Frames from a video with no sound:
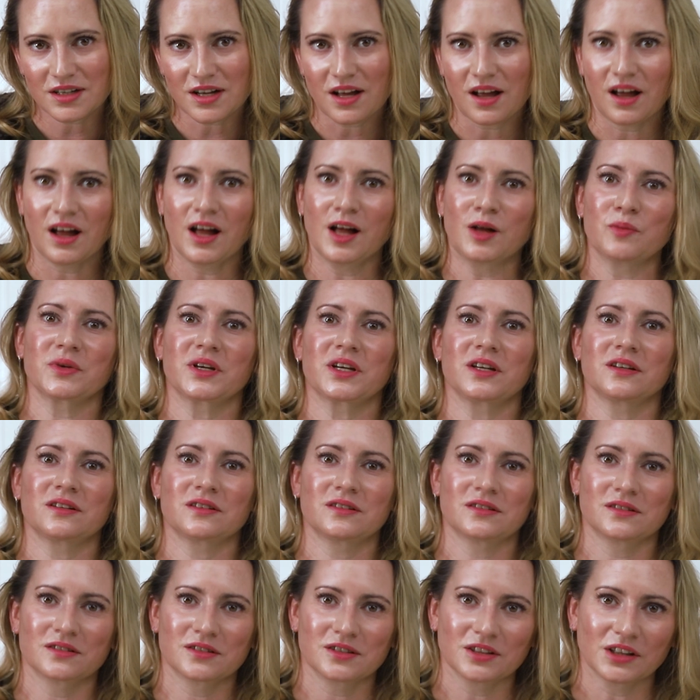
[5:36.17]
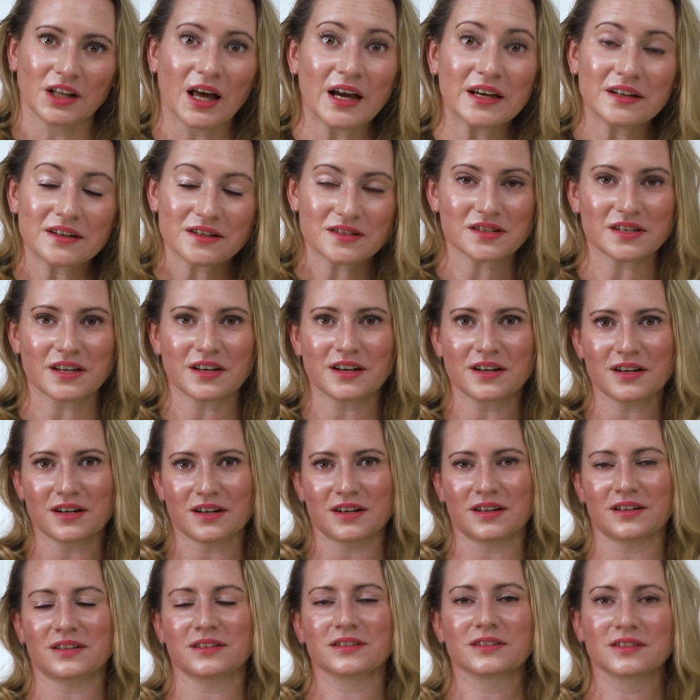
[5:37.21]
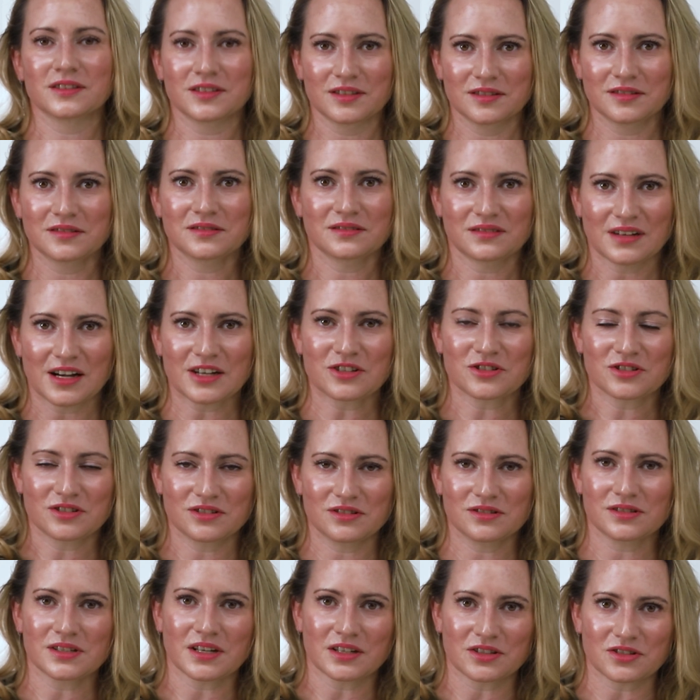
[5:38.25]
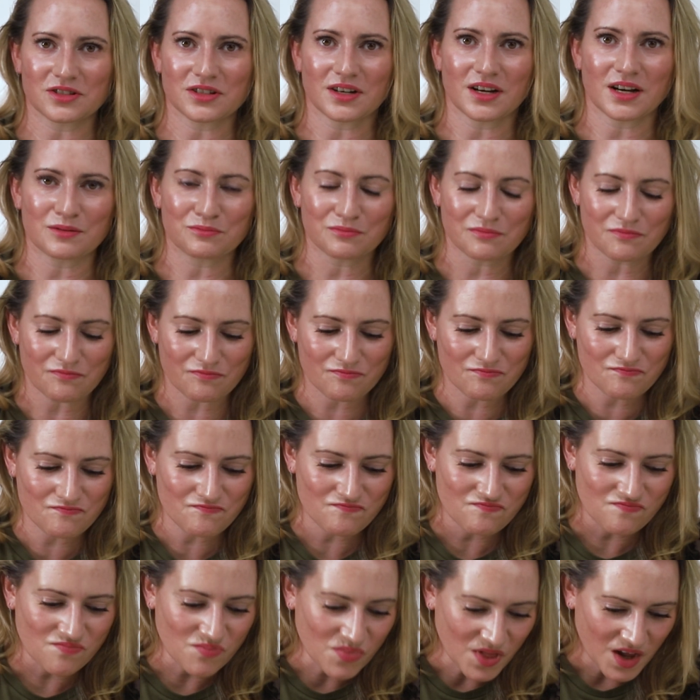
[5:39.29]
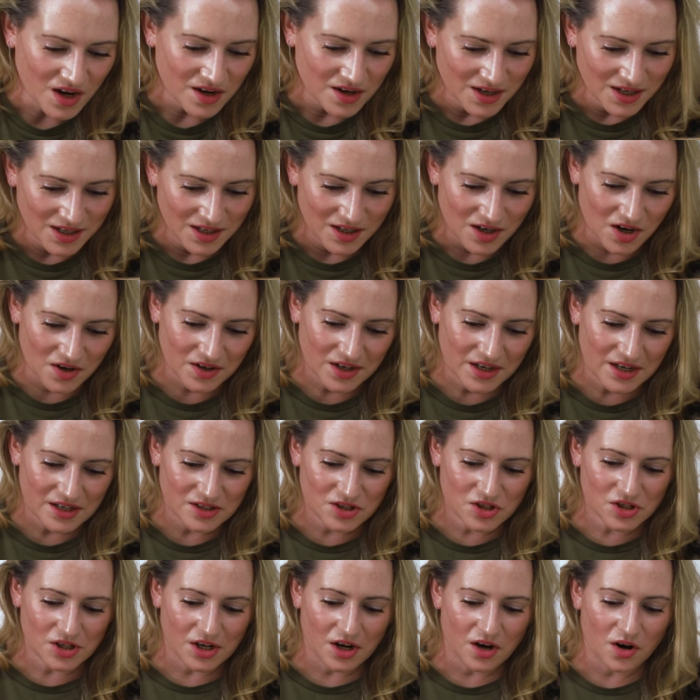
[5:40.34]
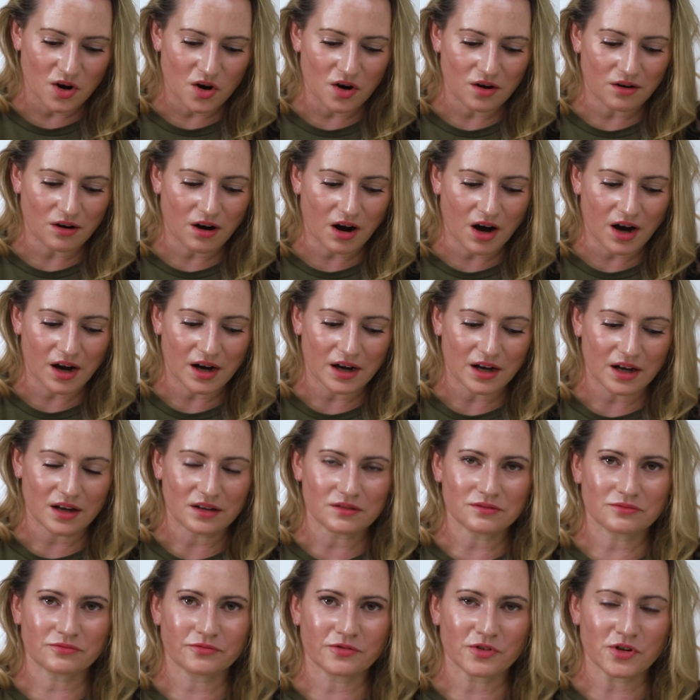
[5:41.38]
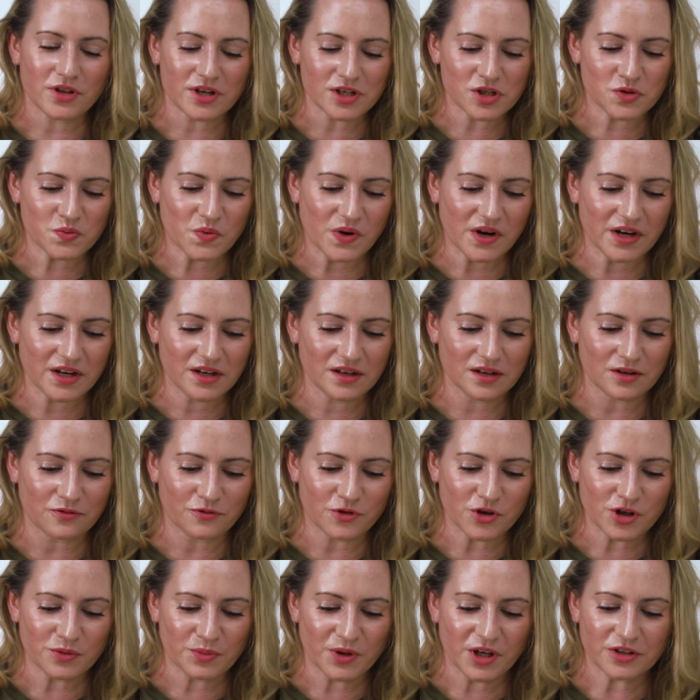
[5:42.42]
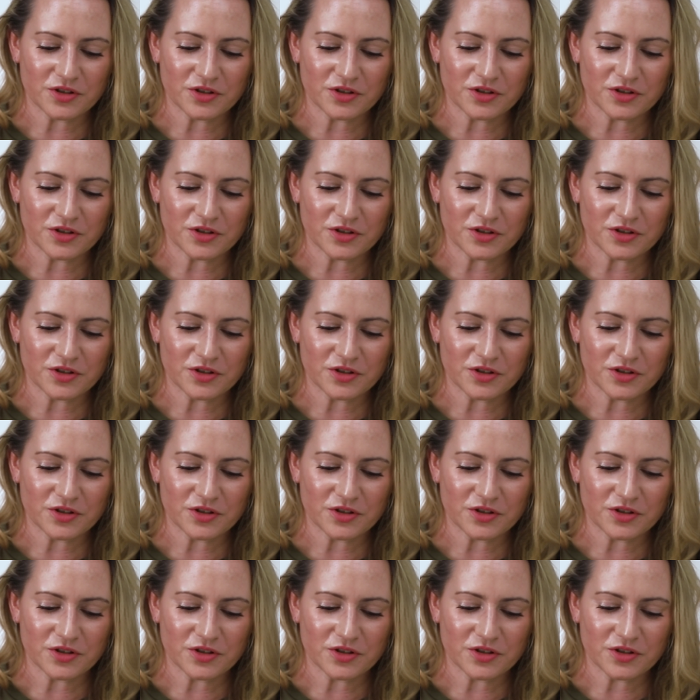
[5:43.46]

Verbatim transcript: Calming. Light as air. I should do that job. Okay, so uh, for this one, an affordable